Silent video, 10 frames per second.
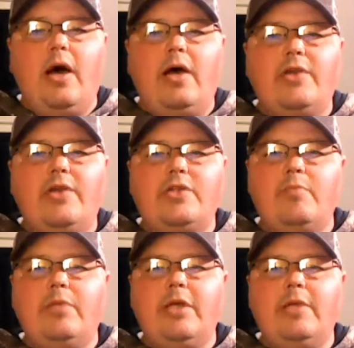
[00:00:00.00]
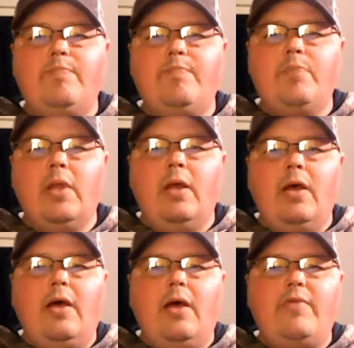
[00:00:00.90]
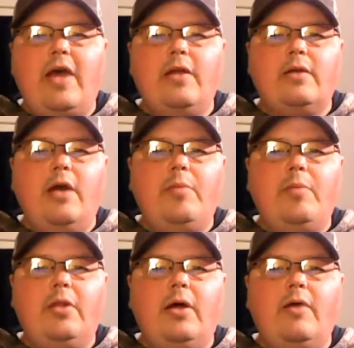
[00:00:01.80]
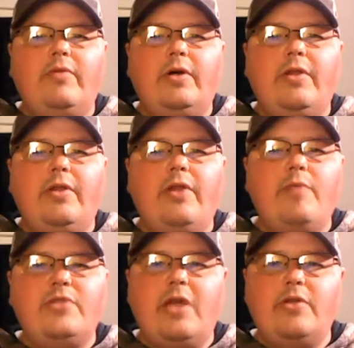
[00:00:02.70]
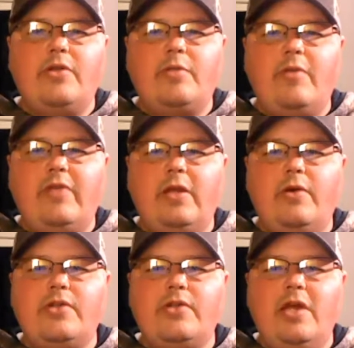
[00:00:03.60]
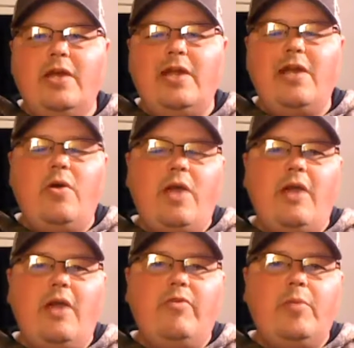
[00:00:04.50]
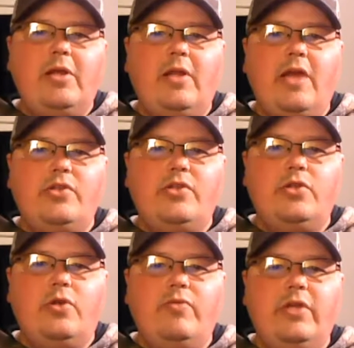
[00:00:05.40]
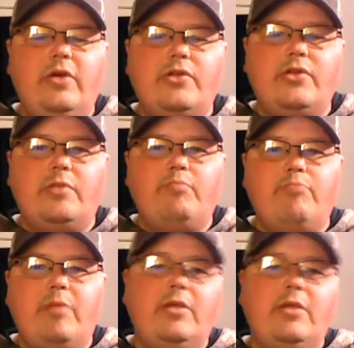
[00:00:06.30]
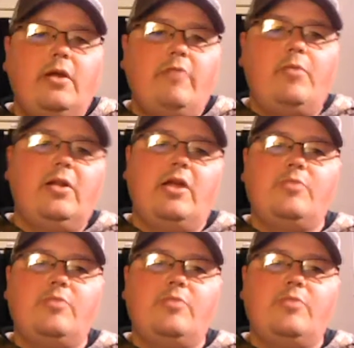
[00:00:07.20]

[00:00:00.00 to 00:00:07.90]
simply, I've had a couple of thumbs downs on my videos, and I know not everybody likes the drone videos, and maybe not everybody likes my